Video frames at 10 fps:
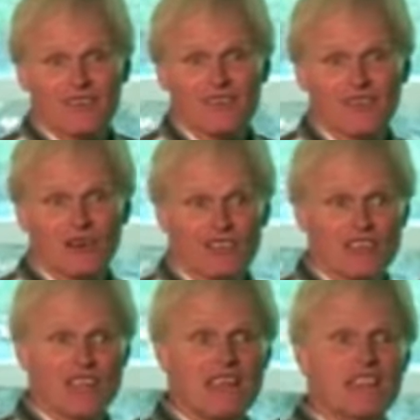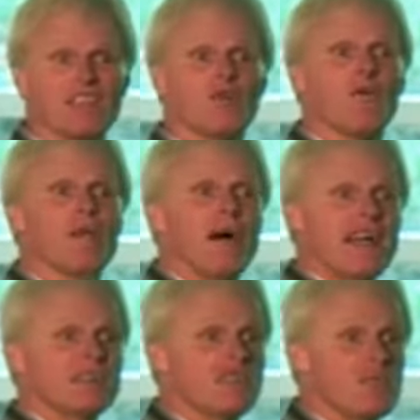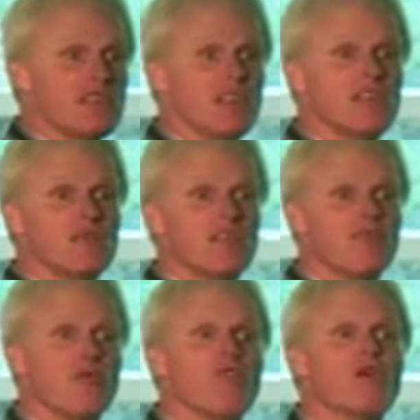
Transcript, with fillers: You ought to take that thing way back to the beginning before